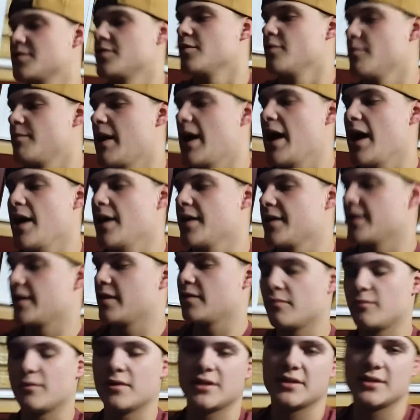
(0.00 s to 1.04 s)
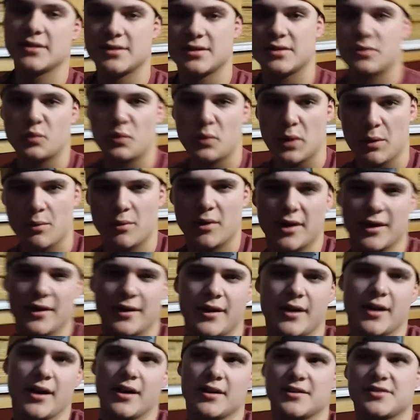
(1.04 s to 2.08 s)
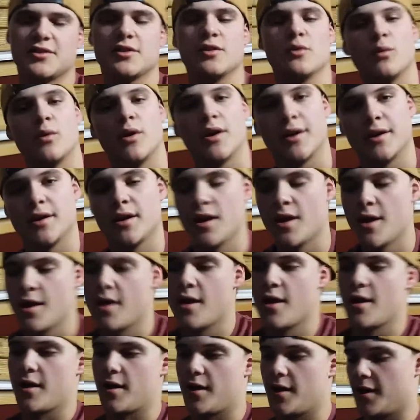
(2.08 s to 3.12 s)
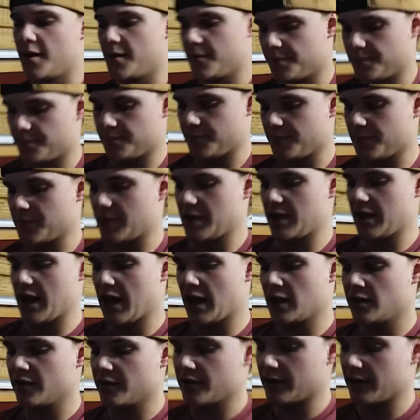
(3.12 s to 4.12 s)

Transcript: too bad. It was we won uh, two one. Um, the end